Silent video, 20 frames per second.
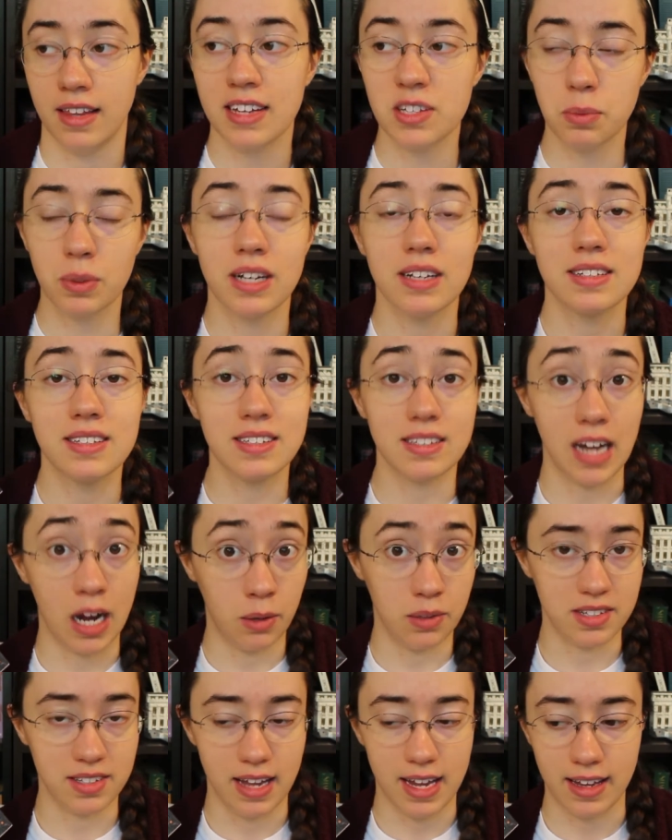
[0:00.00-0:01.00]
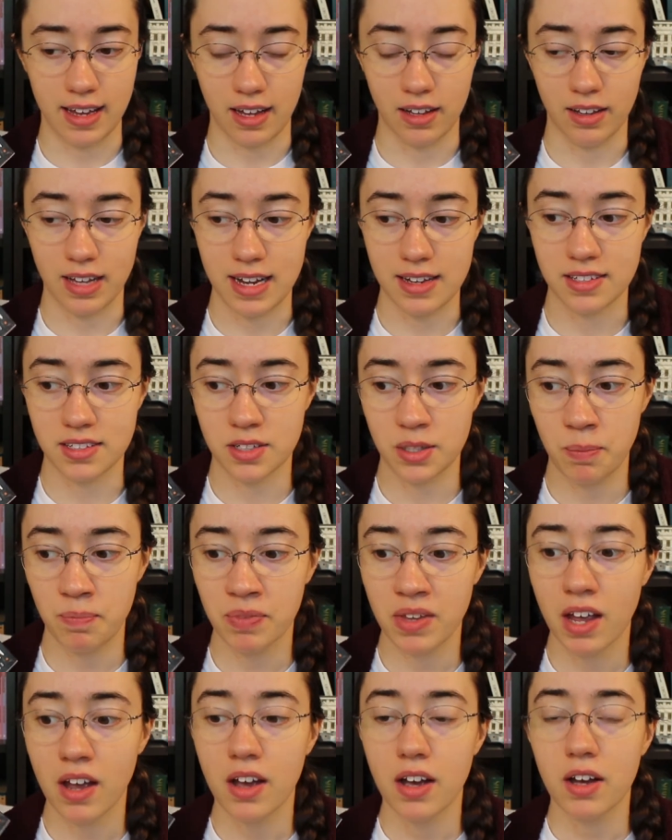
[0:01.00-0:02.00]
That's what it sounds like, at least.
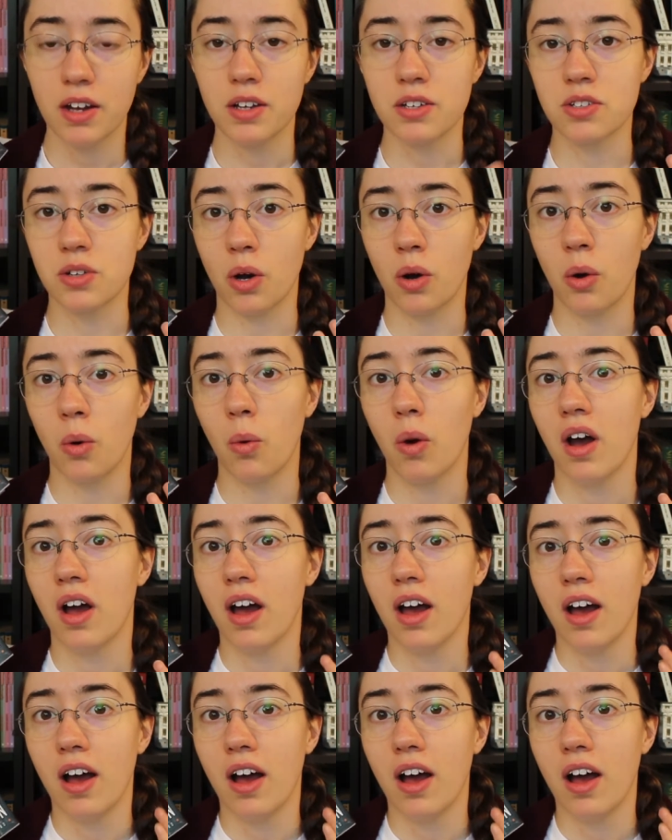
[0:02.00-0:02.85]
So